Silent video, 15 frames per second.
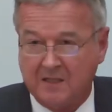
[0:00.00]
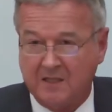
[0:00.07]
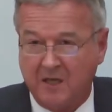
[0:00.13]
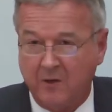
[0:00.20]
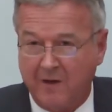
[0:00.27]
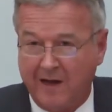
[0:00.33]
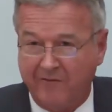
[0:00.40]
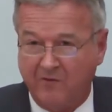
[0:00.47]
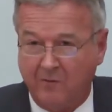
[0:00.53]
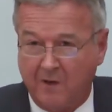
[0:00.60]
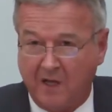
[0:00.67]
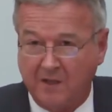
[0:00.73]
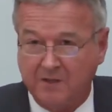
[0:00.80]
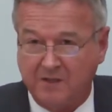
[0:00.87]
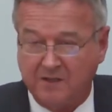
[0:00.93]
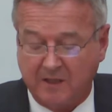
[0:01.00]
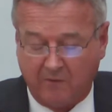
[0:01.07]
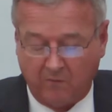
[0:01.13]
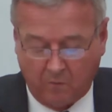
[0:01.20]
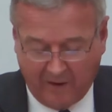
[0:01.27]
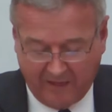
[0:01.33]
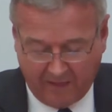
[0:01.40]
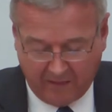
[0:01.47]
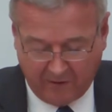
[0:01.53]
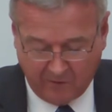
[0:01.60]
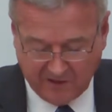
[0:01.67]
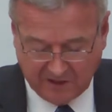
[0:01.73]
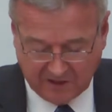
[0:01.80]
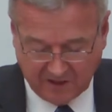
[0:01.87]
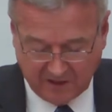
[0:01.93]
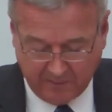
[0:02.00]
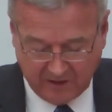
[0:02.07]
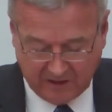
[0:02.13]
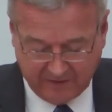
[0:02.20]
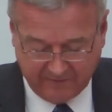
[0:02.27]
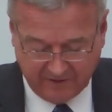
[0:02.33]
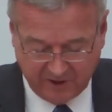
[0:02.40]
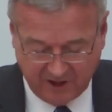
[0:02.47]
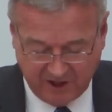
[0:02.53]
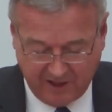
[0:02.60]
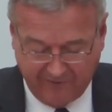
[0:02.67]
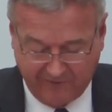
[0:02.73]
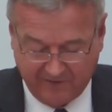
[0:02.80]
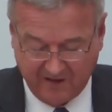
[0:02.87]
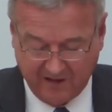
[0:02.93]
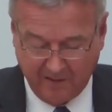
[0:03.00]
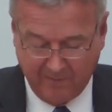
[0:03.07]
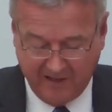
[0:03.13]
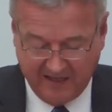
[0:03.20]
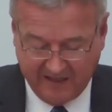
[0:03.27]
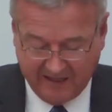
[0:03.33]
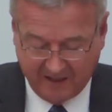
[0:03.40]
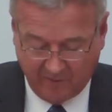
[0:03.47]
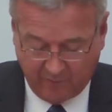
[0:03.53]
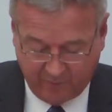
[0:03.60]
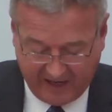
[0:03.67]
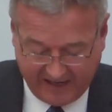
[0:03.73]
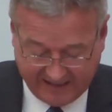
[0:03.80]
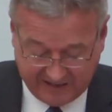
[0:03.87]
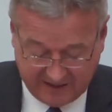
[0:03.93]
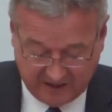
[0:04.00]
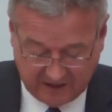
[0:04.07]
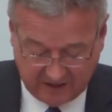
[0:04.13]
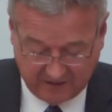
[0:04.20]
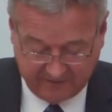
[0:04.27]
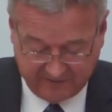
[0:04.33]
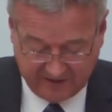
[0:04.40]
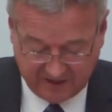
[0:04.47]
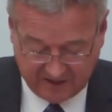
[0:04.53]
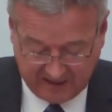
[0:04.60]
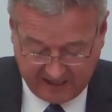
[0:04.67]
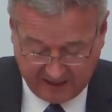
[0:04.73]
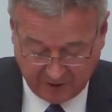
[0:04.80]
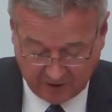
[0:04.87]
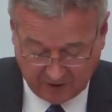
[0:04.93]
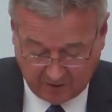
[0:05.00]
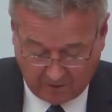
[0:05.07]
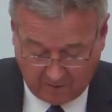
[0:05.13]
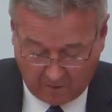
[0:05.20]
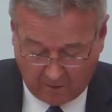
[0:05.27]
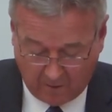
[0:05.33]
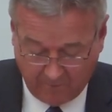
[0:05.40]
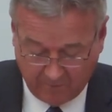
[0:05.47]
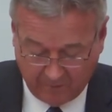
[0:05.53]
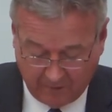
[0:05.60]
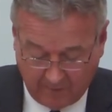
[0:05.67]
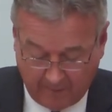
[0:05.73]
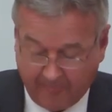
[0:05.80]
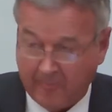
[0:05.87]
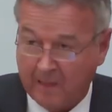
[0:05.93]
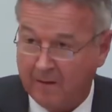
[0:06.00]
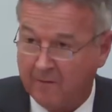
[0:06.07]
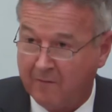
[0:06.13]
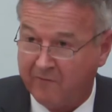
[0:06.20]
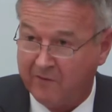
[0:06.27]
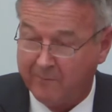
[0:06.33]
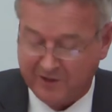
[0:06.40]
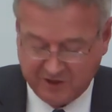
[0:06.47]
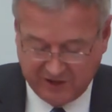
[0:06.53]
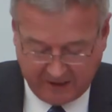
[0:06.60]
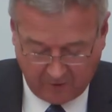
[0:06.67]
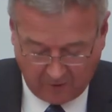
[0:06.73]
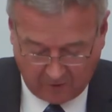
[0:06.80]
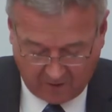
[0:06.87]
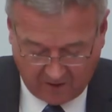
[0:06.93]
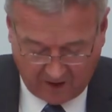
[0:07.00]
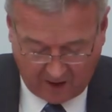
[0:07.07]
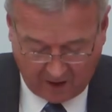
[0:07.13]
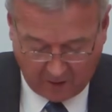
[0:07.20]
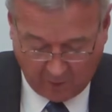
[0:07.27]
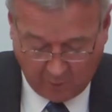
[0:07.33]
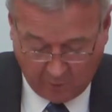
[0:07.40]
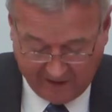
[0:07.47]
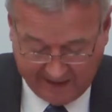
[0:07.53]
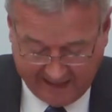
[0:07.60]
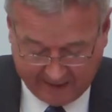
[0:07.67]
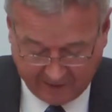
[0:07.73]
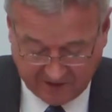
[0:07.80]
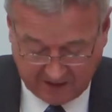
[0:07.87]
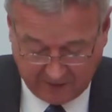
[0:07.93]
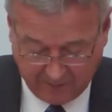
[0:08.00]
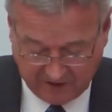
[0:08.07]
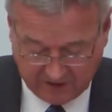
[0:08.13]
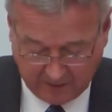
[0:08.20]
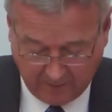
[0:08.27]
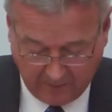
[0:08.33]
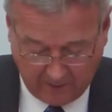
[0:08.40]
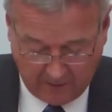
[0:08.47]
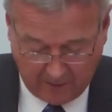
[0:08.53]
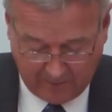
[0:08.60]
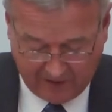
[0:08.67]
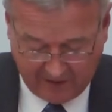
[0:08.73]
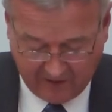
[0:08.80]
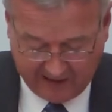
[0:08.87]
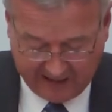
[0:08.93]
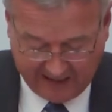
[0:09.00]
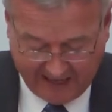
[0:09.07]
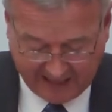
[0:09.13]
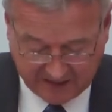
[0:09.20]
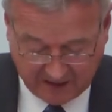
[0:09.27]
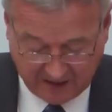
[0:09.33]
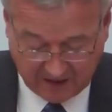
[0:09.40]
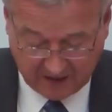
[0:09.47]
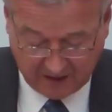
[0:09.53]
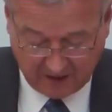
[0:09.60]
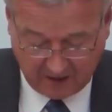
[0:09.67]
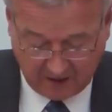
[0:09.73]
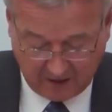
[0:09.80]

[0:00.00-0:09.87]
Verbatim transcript: So you have to ask yourself whether there isn't a bit of a shift in the meaning and practice of international law. From a general code, we now seem to be looking at it